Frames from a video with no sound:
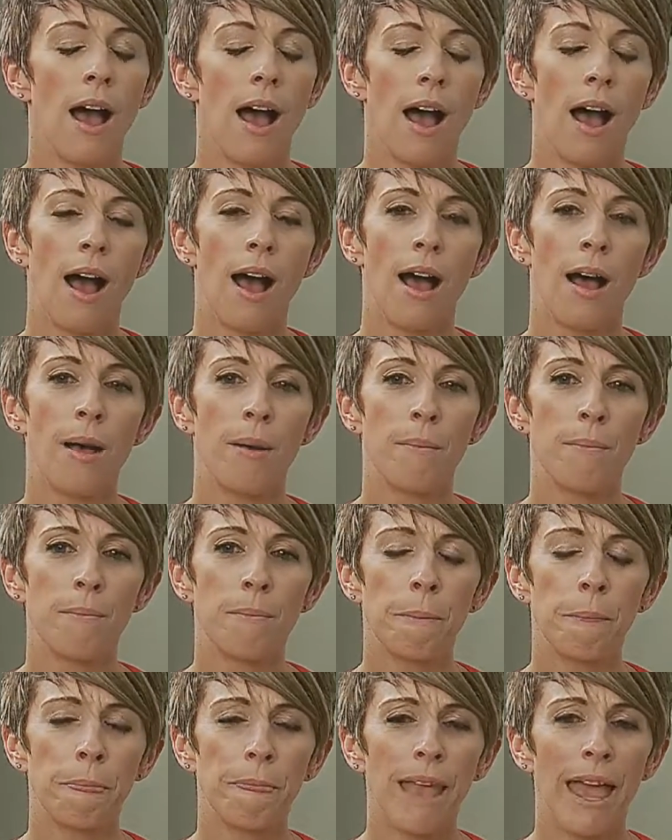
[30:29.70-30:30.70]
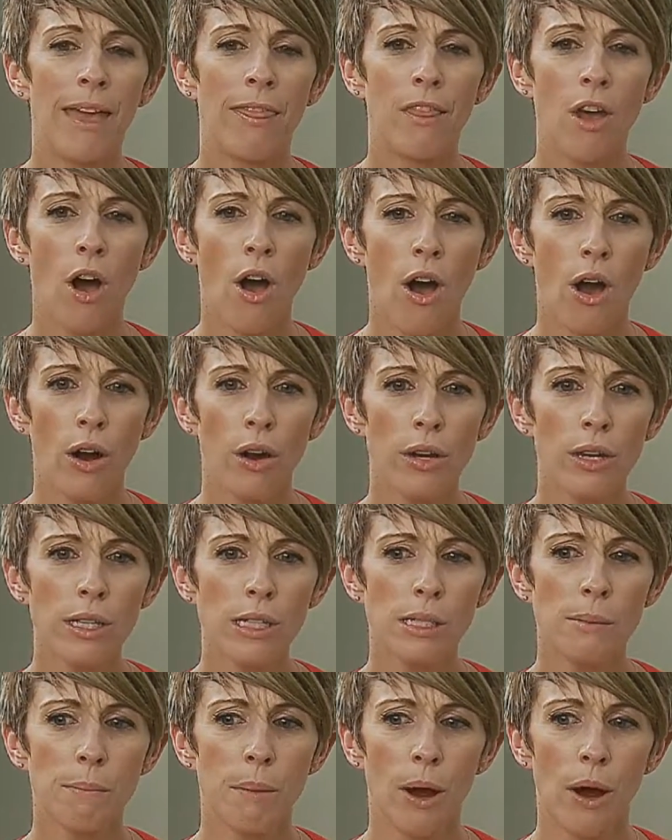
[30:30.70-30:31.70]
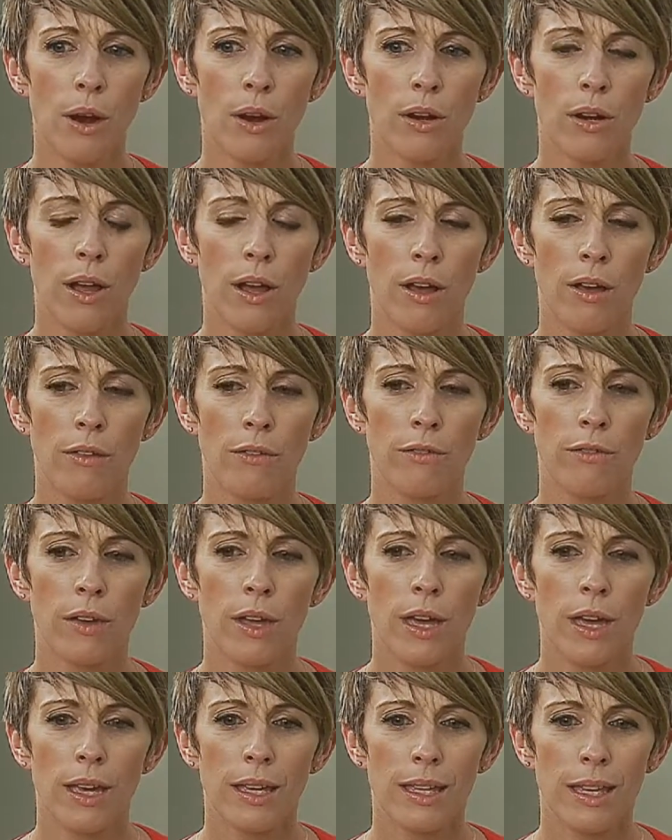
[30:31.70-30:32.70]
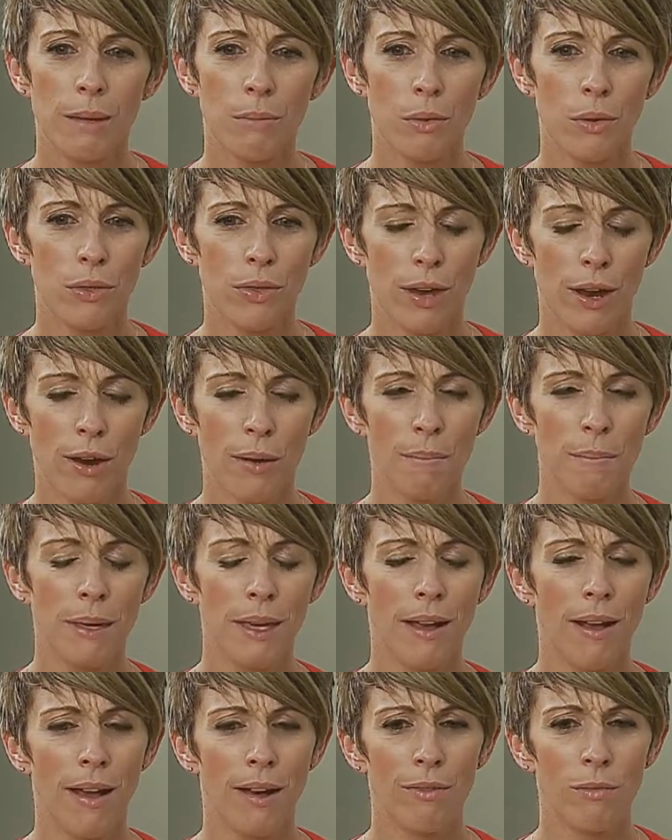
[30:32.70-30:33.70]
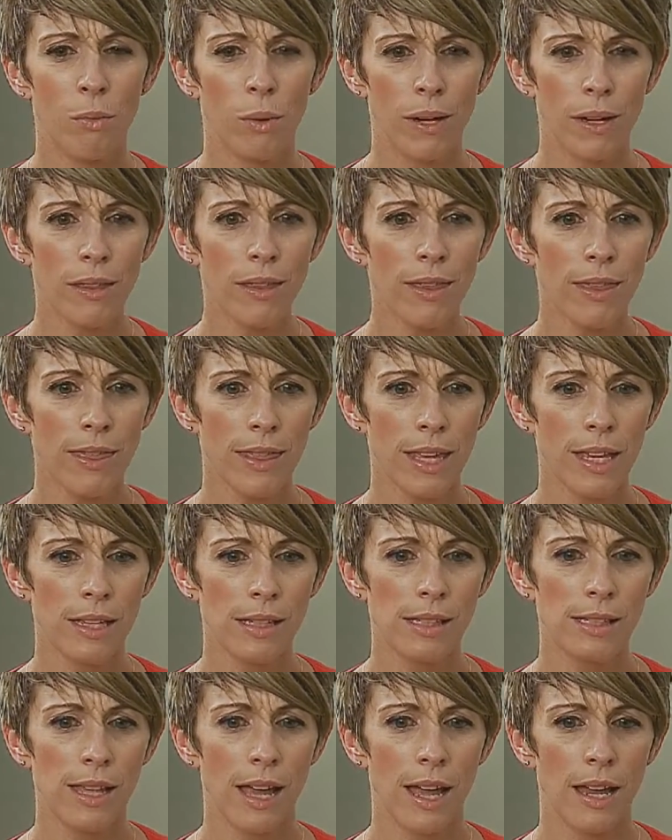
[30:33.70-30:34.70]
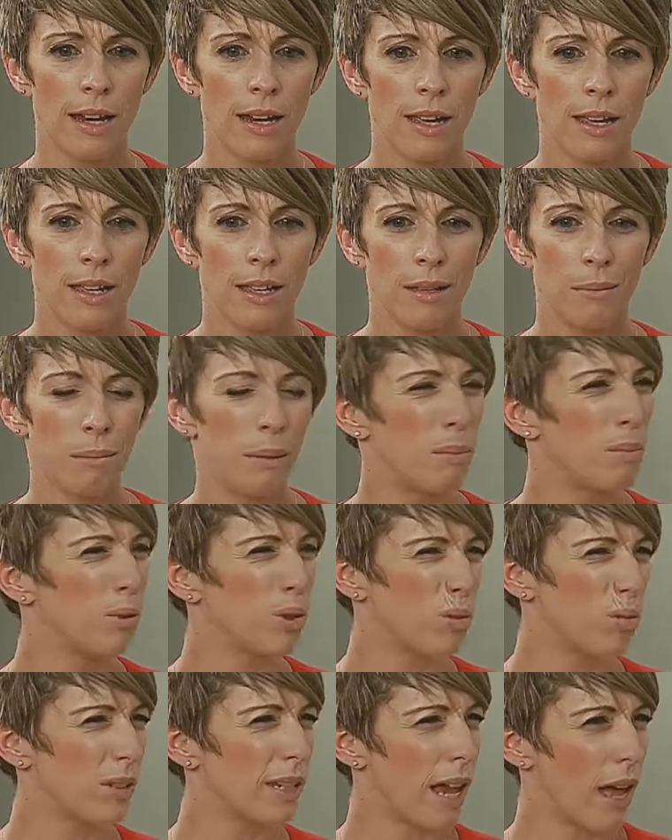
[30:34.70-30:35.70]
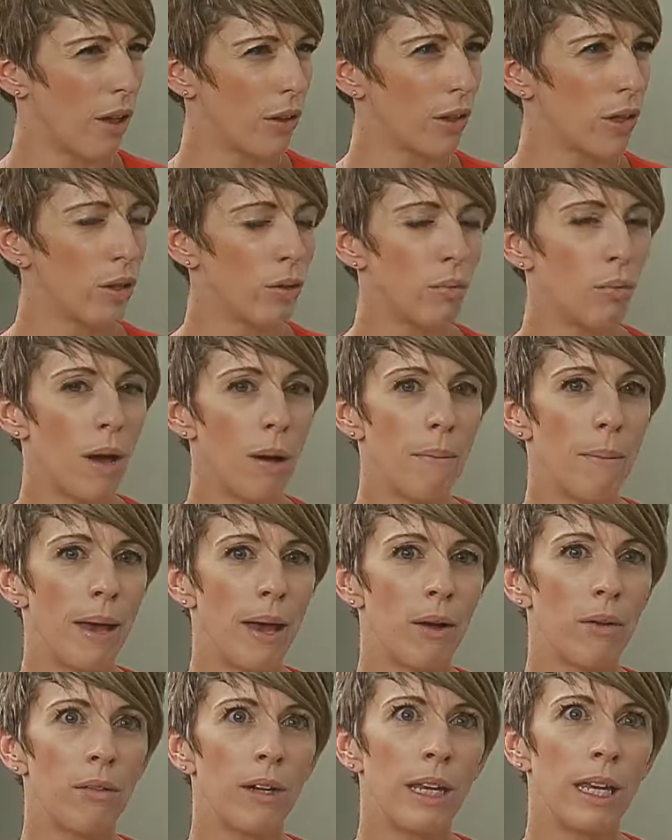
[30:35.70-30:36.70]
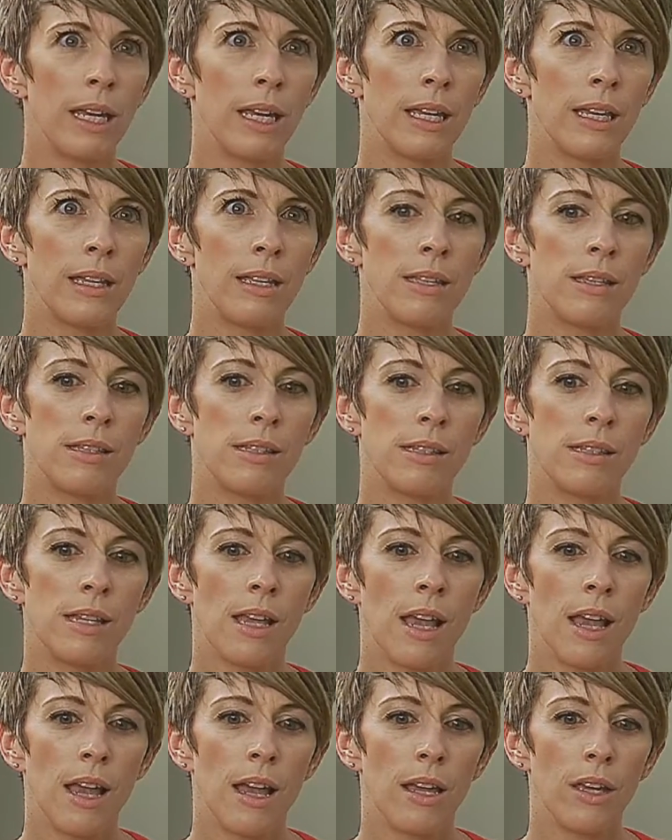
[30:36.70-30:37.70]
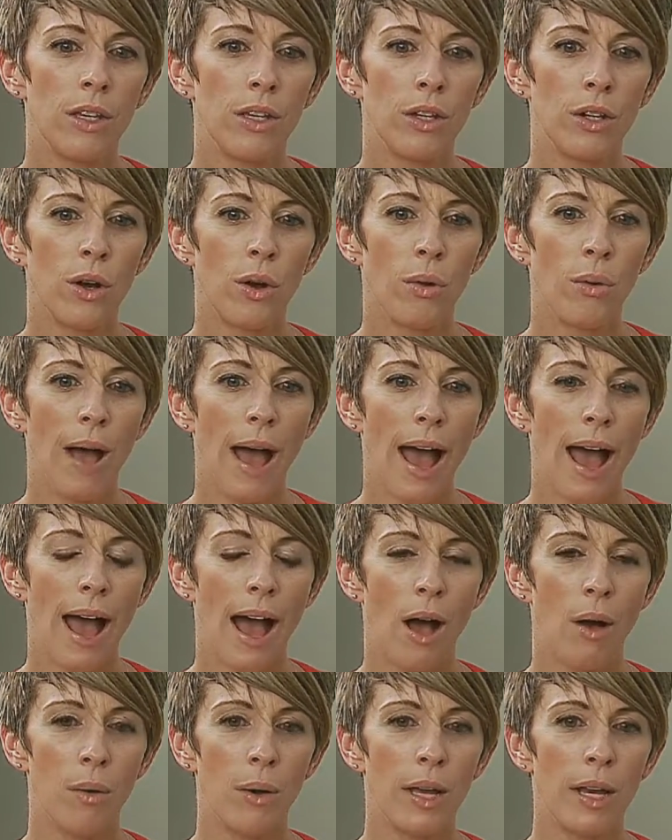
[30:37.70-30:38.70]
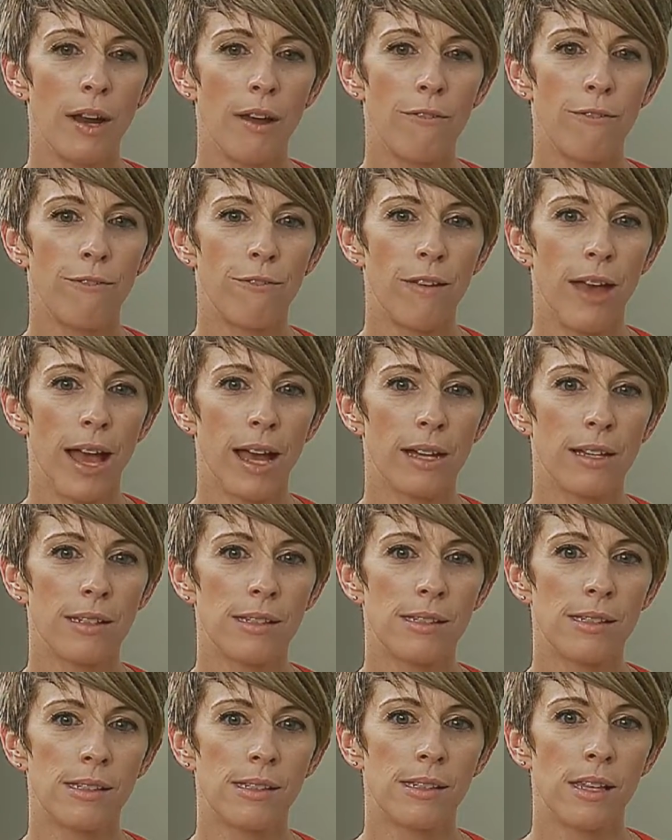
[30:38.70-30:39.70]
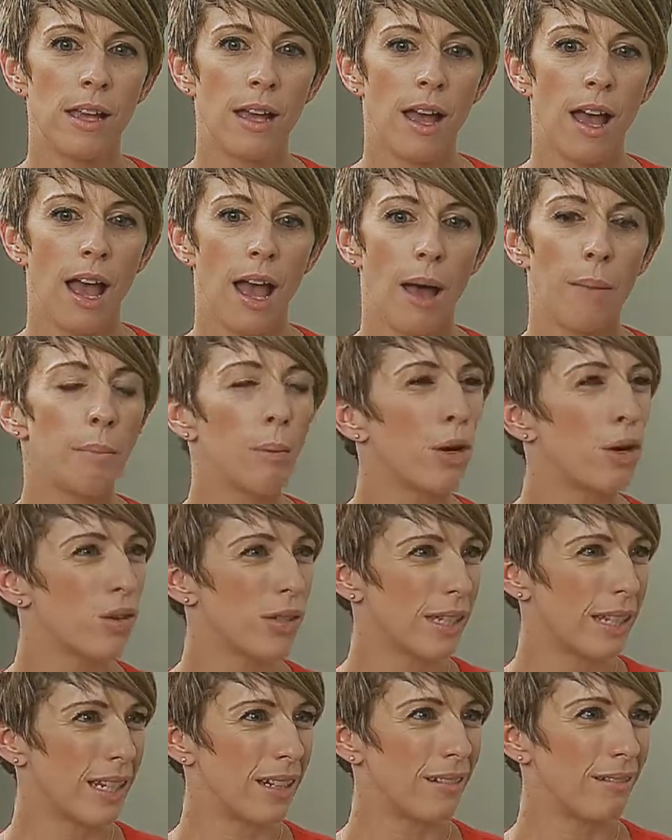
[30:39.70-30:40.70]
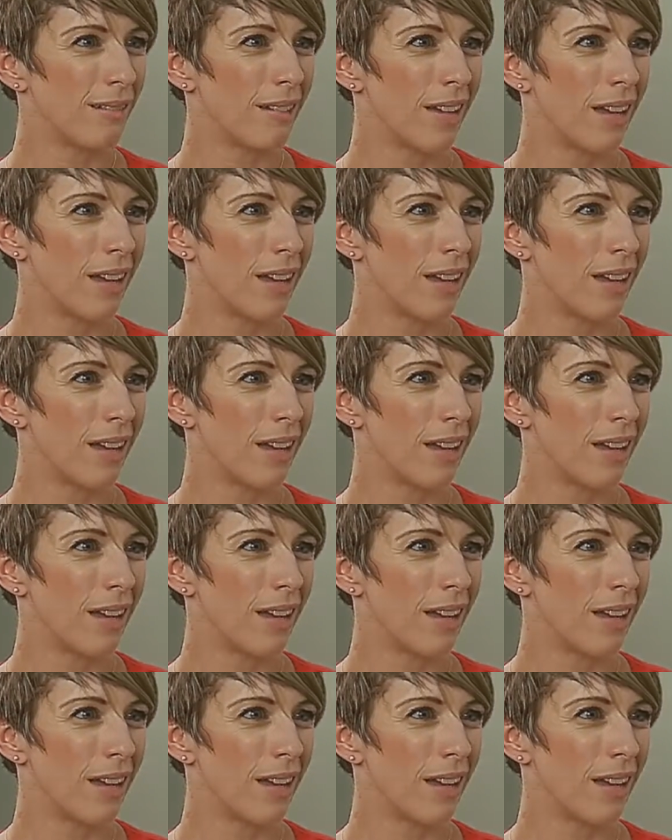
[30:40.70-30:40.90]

And the hardest part of chemotherapy, kind of one of the things that people don't tell you about is, you know, how it affects a person,